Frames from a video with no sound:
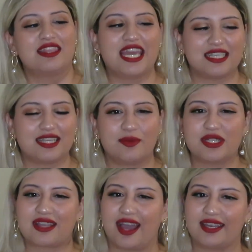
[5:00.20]
they said
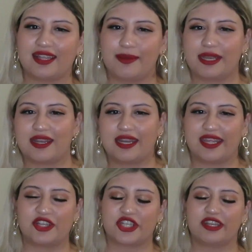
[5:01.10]
was kind of limited
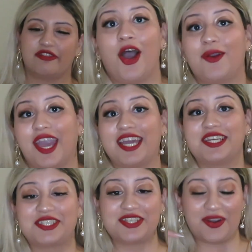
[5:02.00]
edition. Okay,
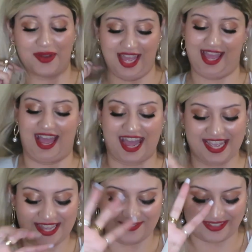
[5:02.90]
so
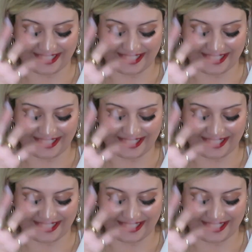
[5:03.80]
I am